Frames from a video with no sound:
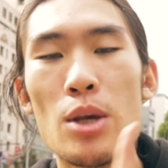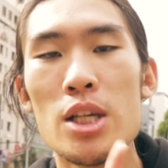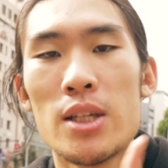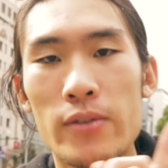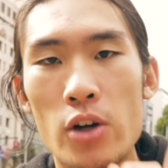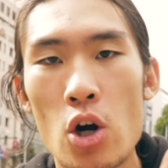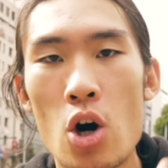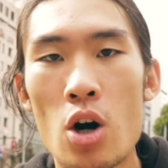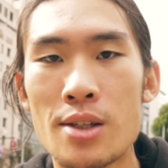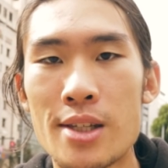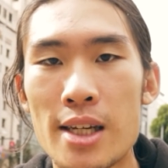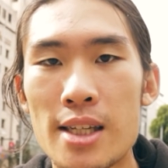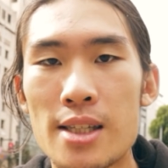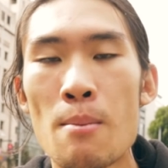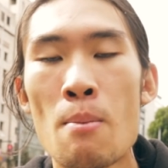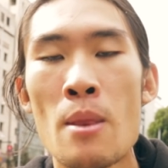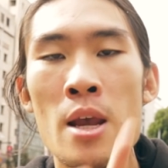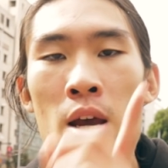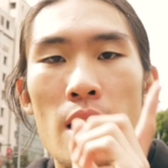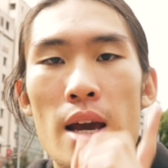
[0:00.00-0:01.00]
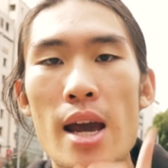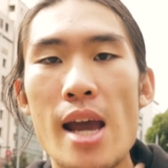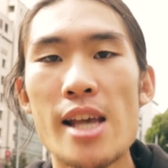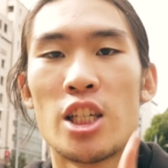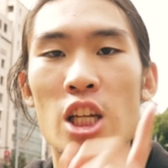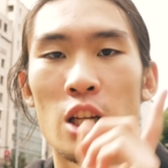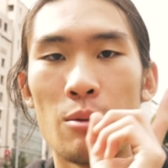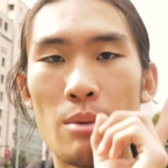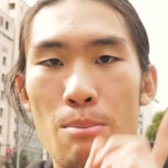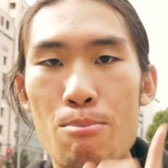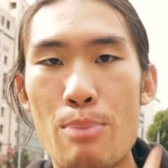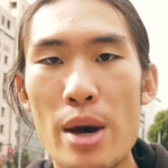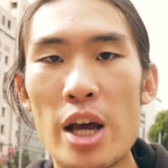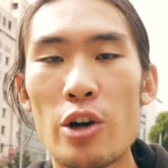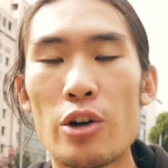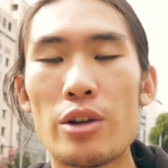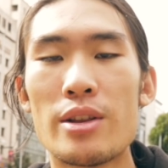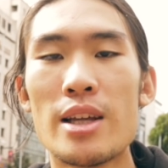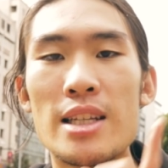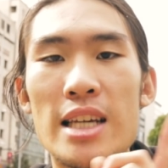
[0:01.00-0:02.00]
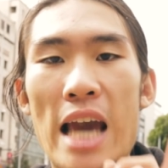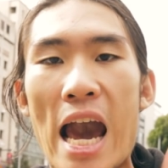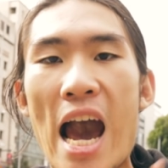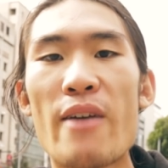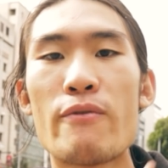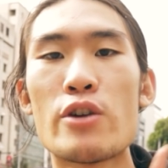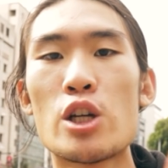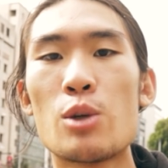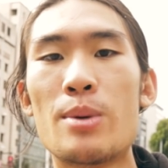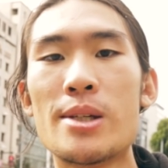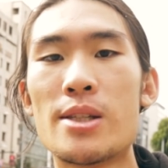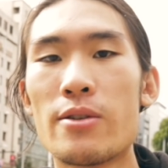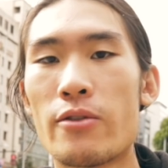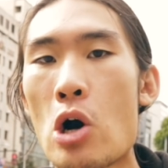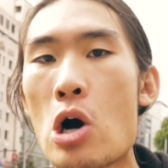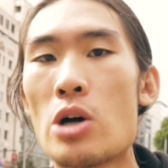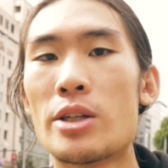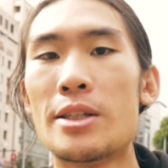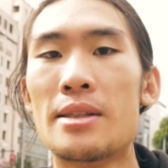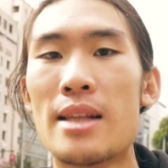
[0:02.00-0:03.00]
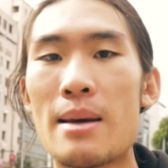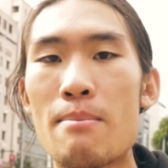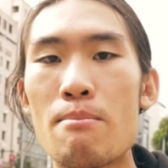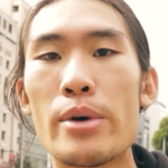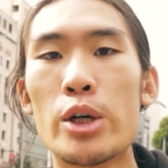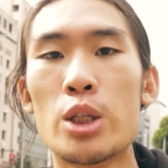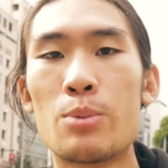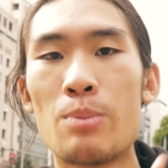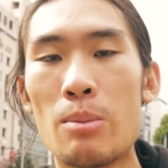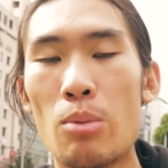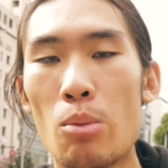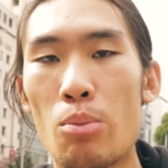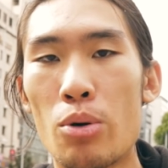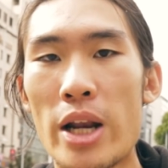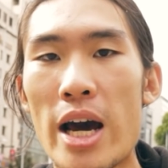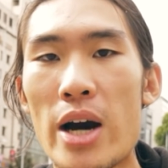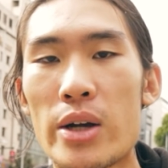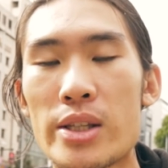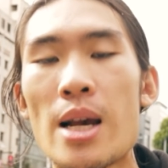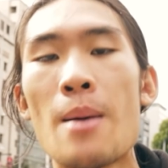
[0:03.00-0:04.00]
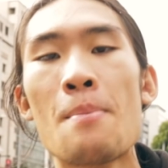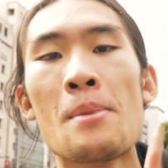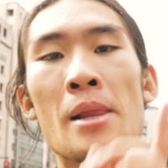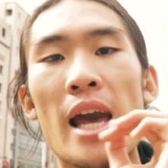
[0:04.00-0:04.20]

piece of content is gonna be better than the average piece of content that most people put out.